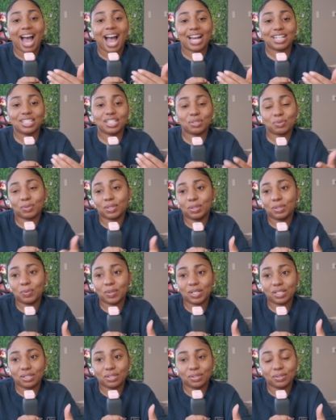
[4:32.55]
I just really
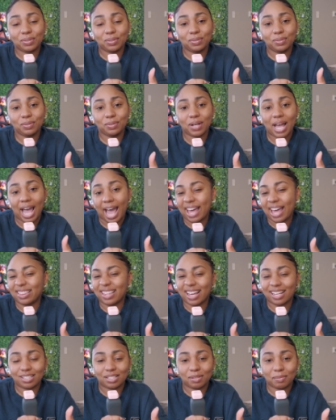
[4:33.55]
want to add
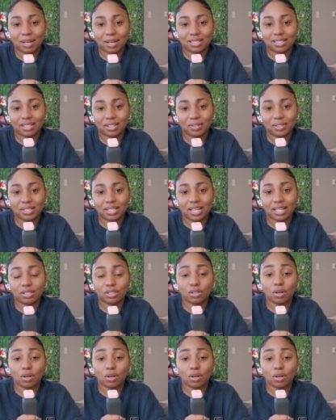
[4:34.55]
that to my skill set.